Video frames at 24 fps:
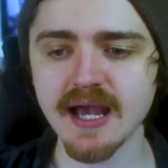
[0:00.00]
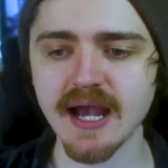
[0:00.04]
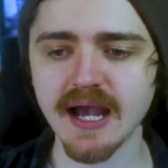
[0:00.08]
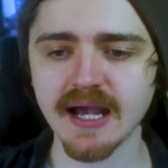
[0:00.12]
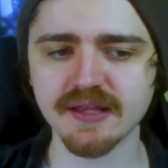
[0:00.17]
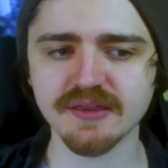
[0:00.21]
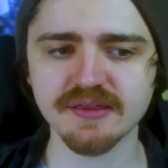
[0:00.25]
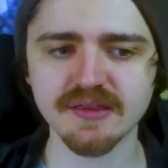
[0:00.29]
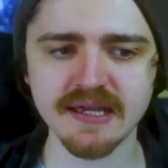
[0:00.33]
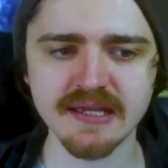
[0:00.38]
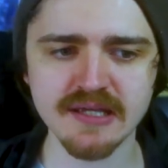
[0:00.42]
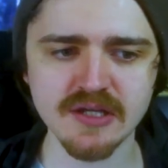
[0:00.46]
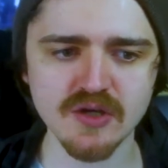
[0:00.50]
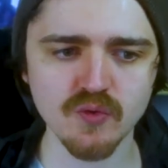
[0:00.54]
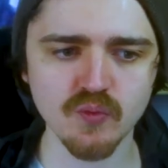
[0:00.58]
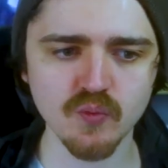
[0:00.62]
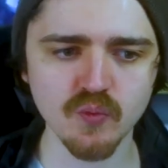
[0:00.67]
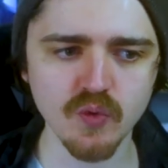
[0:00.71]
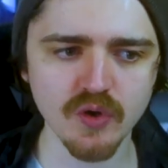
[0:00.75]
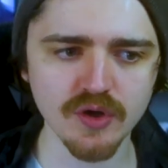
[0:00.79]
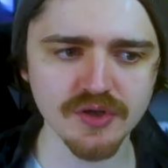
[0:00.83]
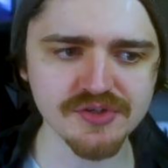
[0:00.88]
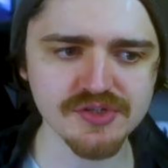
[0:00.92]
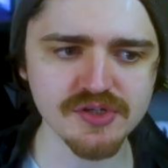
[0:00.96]
I think
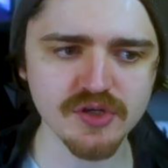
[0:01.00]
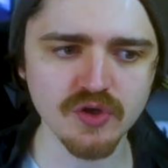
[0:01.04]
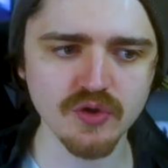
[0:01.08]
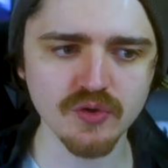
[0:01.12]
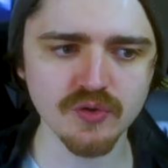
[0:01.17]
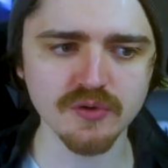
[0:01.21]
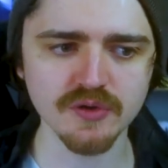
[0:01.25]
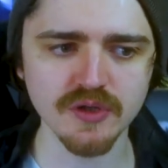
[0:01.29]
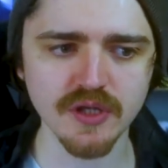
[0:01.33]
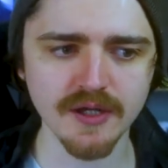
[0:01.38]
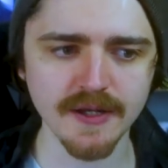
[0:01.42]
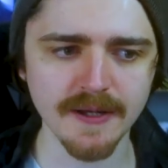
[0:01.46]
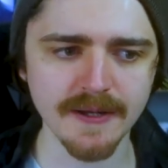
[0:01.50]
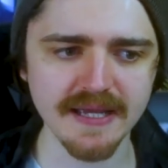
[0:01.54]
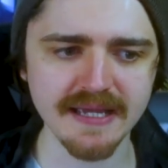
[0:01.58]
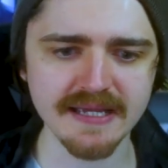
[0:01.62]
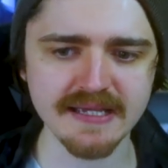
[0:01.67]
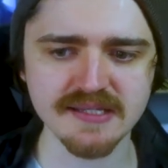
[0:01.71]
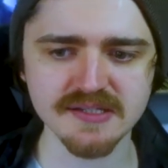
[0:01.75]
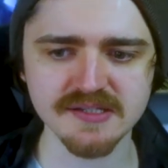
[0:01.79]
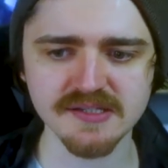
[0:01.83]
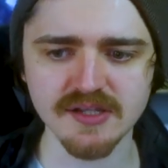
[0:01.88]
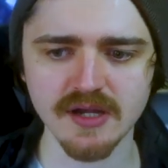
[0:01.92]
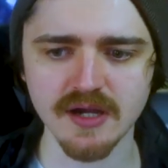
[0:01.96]
what's cooler
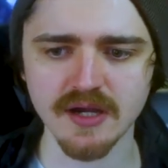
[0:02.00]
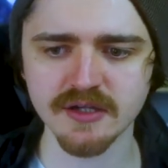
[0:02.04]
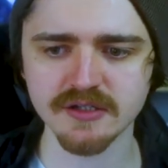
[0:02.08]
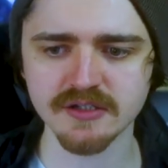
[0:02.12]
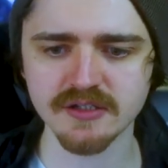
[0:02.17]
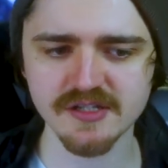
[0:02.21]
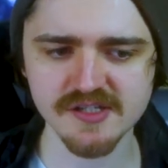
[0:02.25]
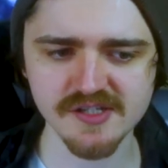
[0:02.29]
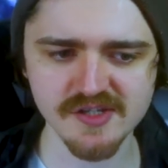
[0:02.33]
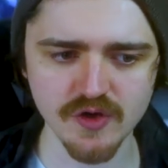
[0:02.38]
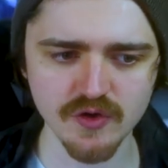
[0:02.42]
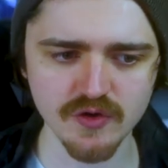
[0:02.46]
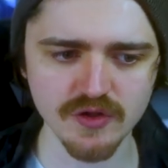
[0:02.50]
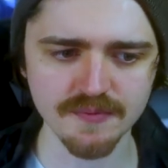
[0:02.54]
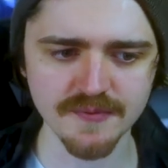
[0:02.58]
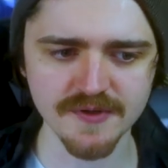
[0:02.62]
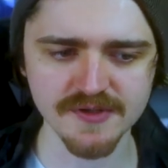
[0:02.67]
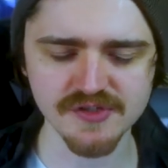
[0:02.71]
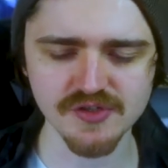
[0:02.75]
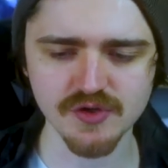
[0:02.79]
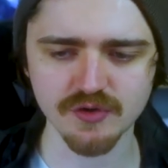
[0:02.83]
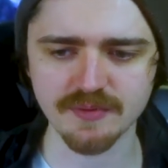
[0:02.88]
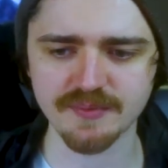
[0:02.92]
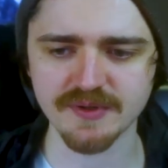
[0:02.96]
is the Hunter
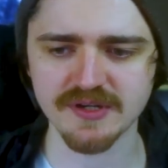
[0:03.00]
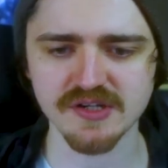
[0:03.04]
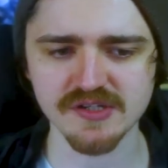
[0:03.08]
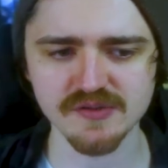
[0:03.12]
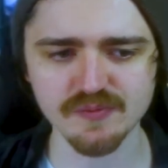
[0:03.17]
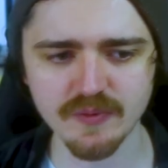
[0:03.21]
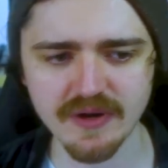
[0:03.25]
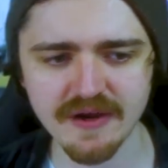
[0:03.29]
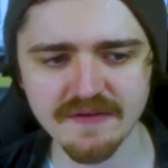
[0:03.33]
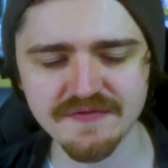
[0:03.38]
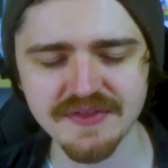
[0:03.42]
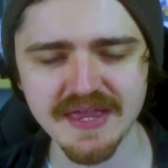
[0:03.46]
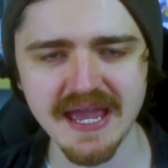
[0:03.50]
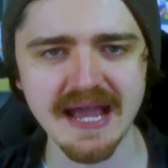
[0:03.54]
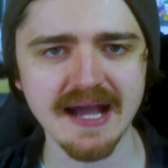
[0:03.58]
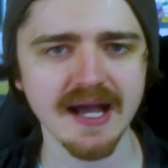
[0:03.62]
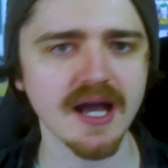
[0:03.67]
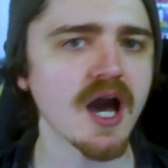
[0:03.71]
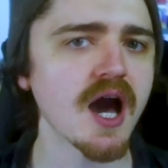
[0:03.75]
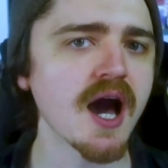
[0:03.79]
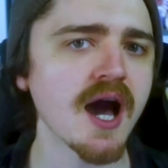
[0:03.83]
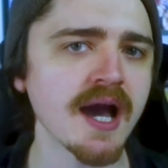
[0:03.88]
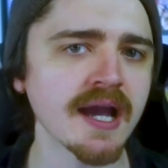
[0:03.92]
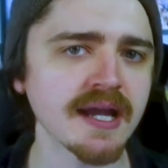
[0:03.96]
Zolomon story because with that
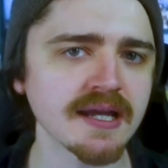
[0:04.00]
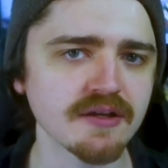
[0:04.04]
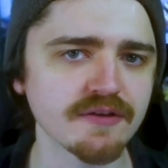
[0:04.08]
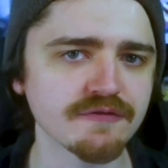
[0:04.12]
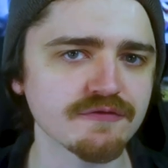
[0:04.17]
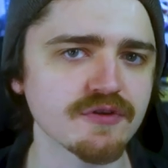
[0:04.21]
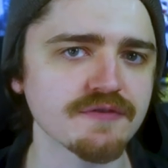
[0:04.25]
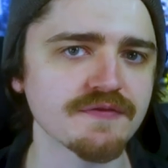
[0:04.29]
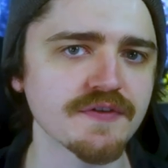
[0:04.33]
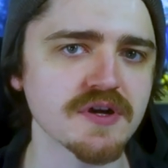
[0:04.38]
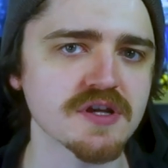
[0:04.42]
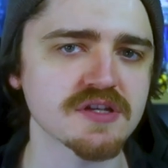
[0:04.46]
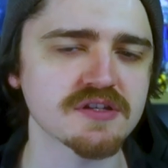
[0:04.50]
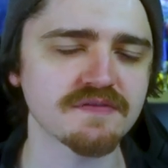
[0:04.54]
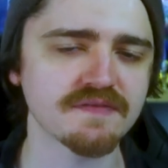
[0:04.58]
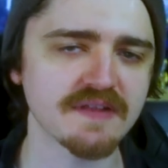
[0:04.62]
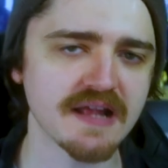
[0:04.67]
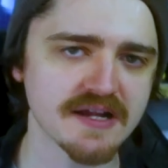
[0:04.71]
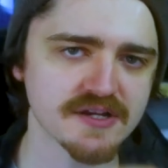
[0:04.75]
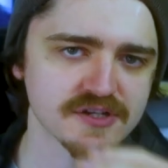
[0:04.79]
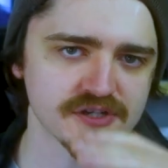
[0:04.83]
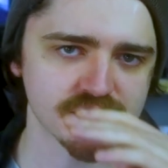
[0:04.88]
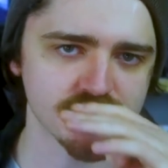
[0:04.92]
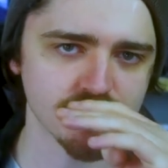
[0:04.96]
kind of reverse
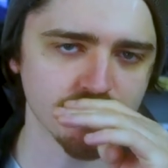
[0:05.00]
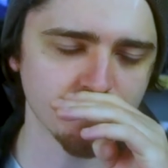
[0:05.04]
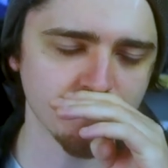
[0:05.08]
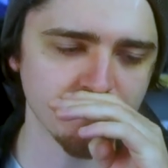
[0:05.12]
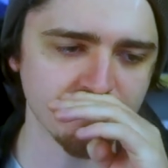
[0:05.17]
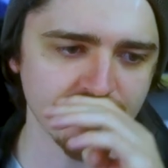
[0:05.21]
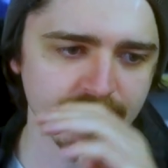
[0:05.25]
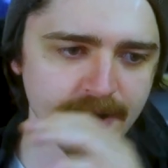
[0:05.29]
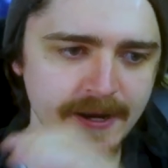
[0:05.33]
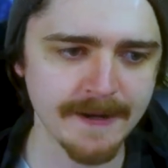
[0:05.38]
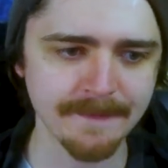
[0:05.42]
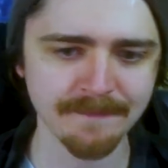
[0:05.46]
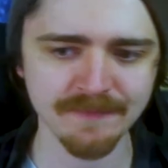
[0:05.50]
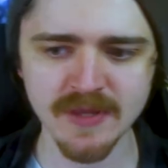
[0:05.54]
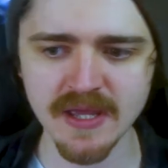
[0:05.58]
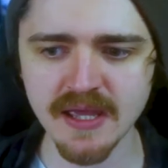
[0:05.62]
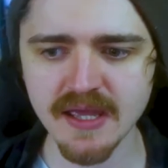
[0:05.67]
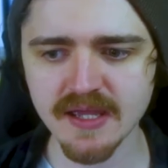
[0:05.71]
flash story, right,